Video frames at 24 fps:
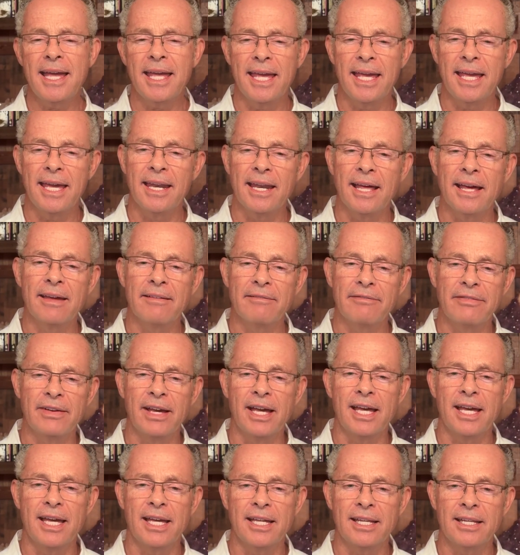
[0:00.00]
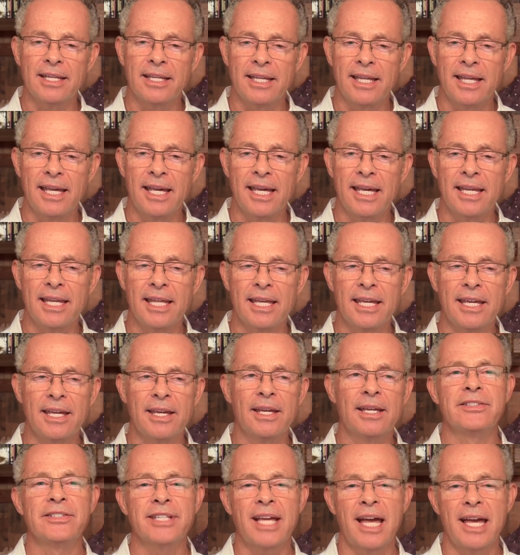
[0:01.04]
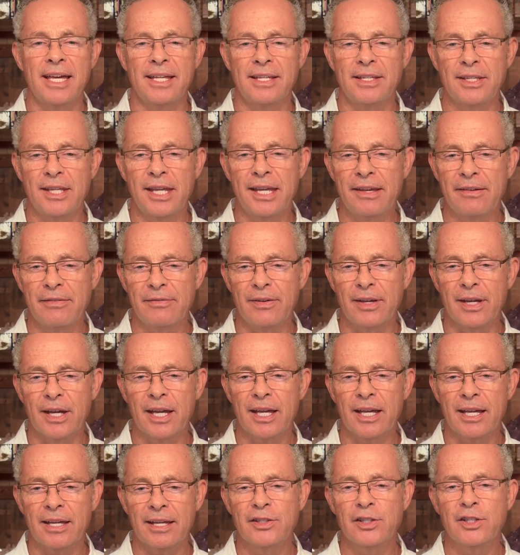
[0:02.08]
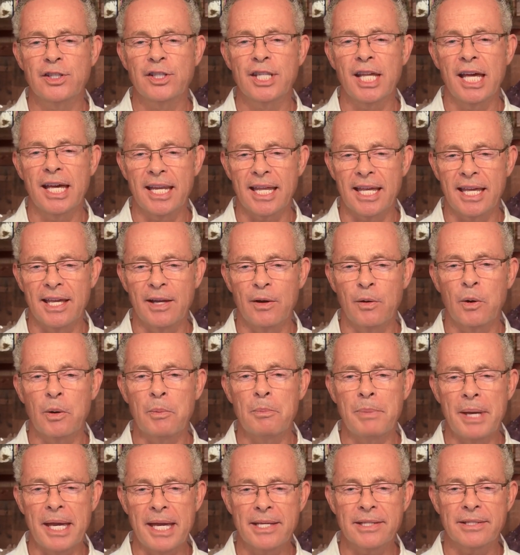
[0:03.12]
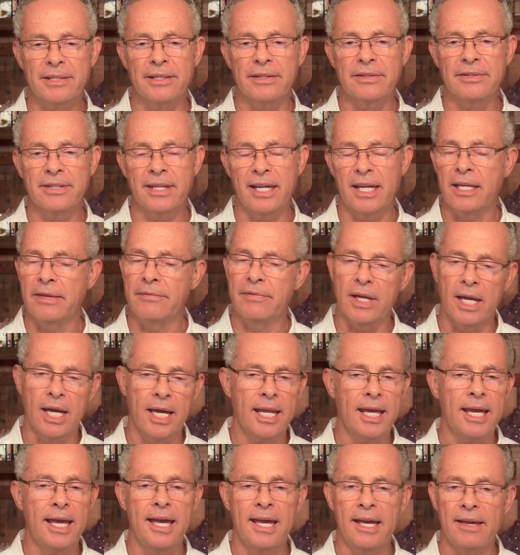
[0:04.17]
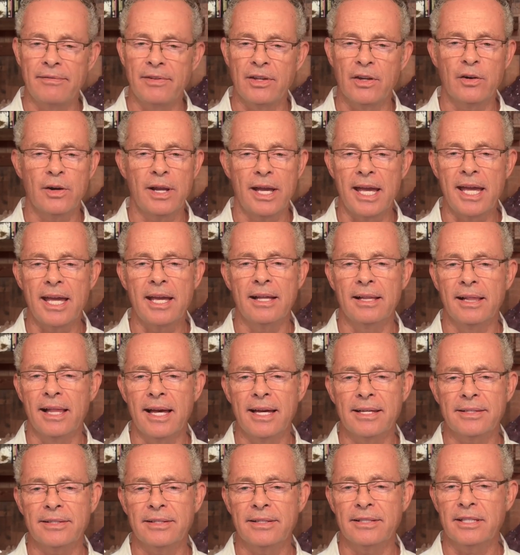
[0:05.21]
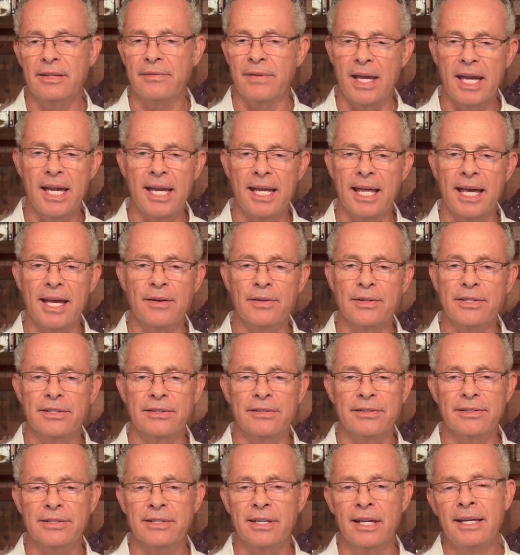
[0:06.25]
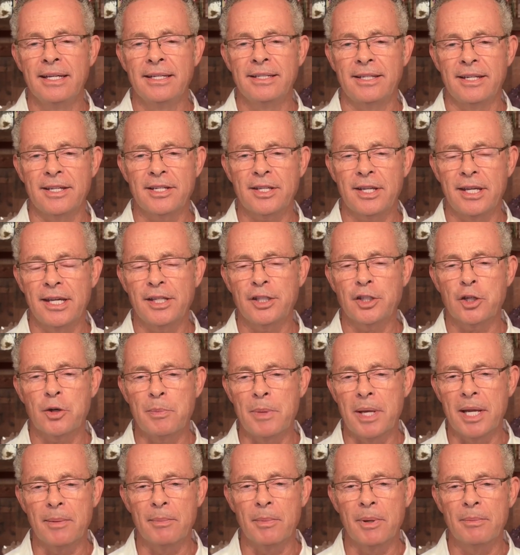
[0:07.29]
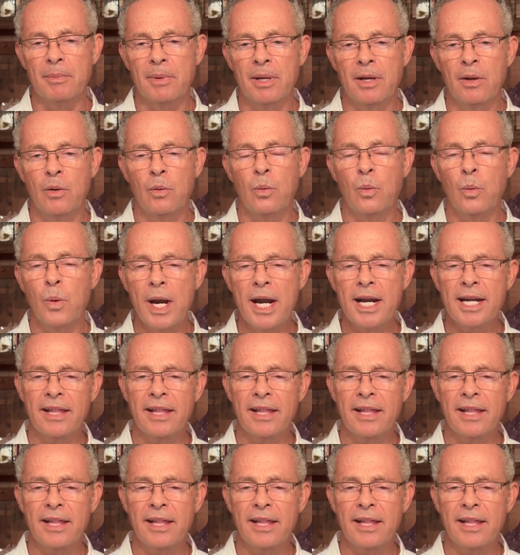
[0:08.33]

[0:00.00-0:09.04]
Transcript: cannot find any scientific study or basis saying you've got to have your 8 glasses of 8 ounces just to hit your minimum. Where